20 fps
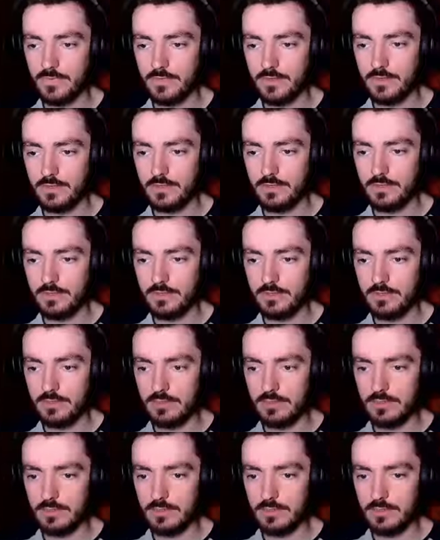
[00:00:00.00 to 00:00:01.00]

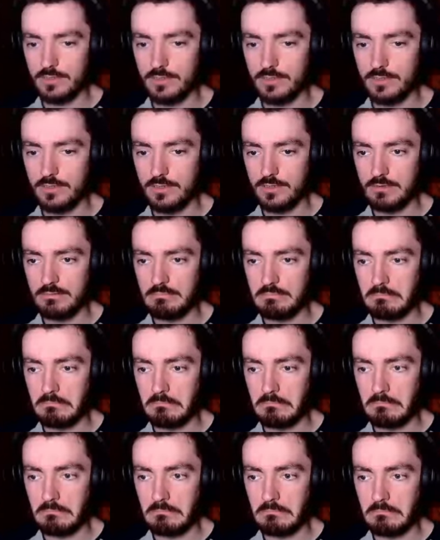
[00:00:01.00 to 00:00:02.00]

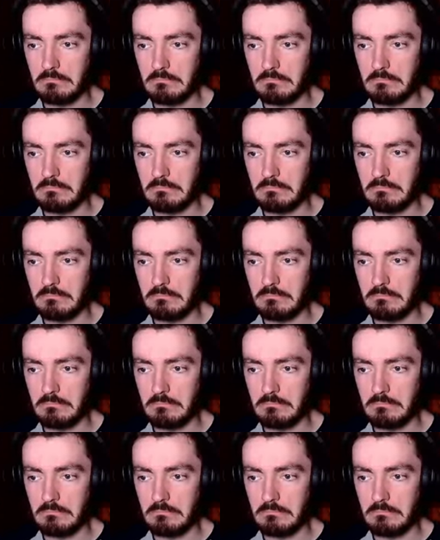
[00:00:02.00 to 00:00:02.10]
[no speech]